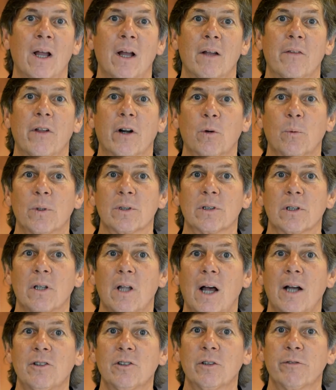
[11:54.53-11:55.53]
There was
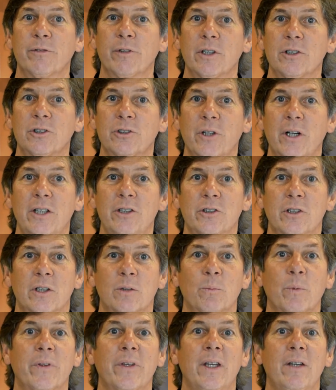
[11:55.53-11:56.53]
lots of
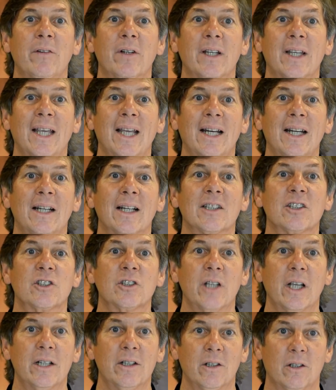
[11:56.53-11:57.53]
frustration with even getting a
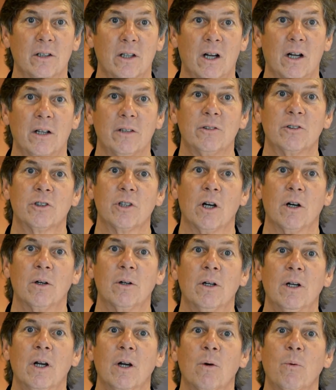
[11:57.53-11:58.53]
signal on.
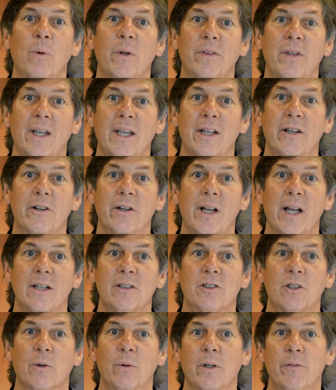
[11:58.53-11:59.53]
So with the
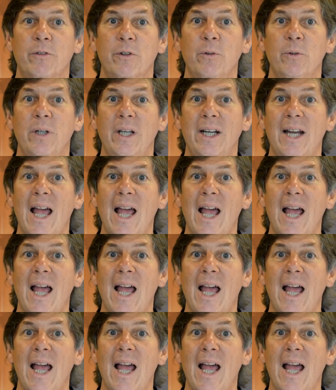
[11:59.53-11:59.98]
internet, so if you need